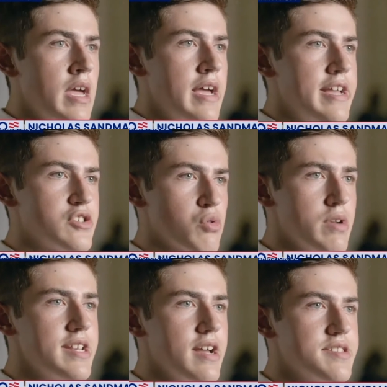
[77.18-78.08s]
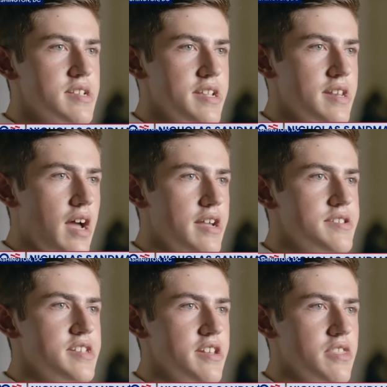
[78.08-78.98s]
In 2019, I
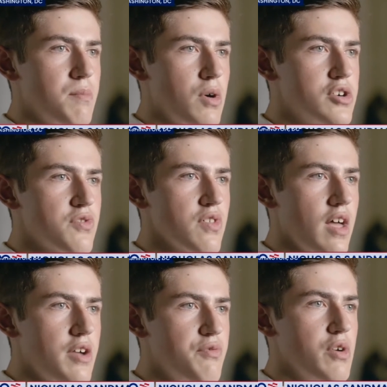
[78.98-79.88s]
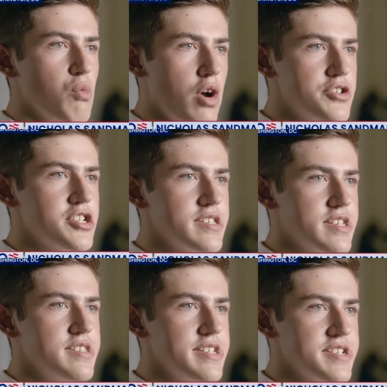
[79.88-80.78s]
attended the March for Life in
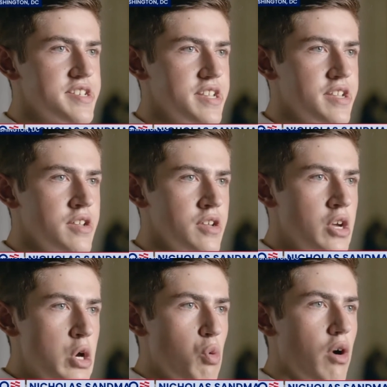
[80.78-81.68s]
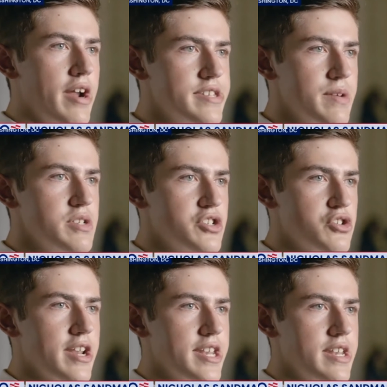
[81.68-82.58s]
Washington, D.C., where I
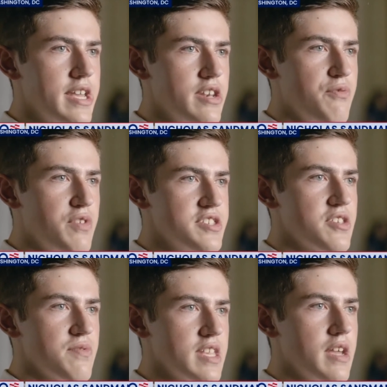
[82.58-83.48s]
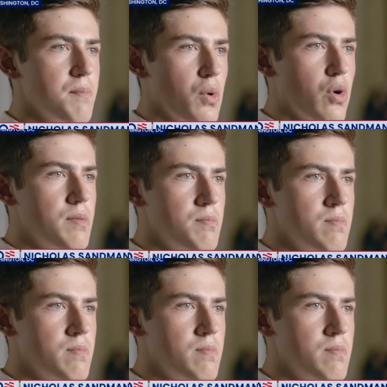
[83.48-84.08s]
demonstrated in defense of the unborn.